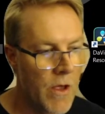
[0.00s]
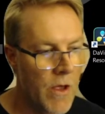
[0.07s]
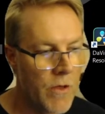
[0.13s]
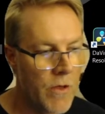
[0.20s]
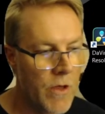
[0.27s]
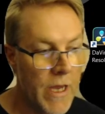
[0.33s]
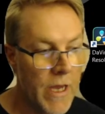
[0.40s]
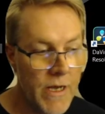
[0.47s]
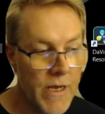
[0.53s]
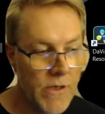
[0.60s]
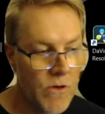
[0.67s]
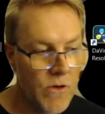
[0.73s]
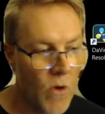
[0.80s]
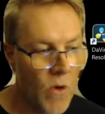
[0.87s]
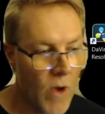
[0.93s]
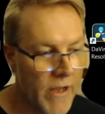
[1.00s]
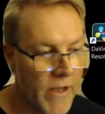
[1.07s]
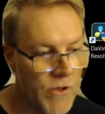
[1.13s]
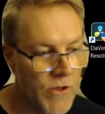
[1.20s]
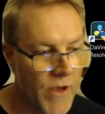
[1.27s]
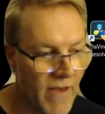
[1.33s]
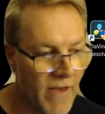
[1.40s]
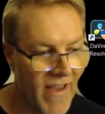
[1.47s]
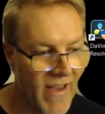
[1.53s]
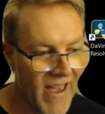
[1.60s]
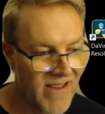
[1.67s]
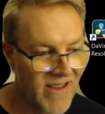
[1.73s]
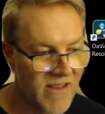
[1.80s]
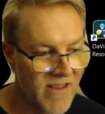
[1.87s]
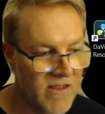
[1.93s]
it is required to have
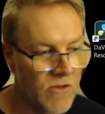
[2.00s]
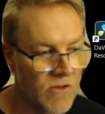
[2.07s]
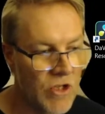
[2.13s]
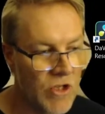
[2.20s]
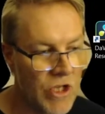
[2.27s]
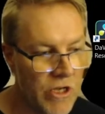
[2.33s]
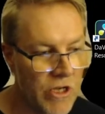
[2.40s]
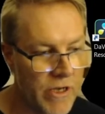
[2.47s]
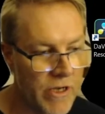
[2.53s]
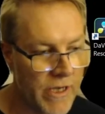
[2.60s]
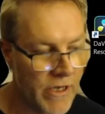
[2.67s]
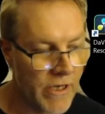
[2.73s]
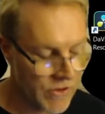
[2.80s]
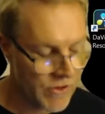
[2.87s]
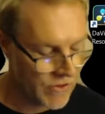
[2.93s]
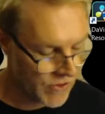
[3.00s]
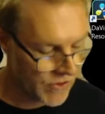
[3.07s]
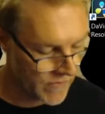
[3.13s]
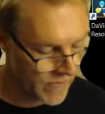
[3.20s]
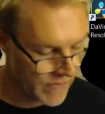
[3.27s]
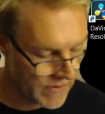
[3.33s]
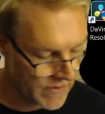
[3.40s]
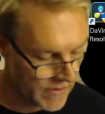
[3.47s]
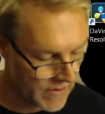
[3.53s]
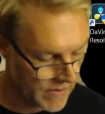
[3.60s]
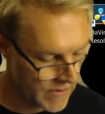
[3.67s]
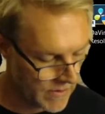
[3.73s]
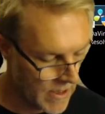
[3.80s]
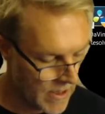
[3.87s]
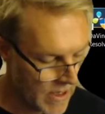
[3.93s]
access to geolocation services.
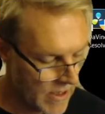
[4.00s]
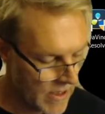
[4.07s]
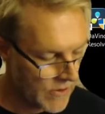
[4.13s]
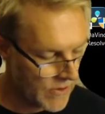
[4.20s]
So the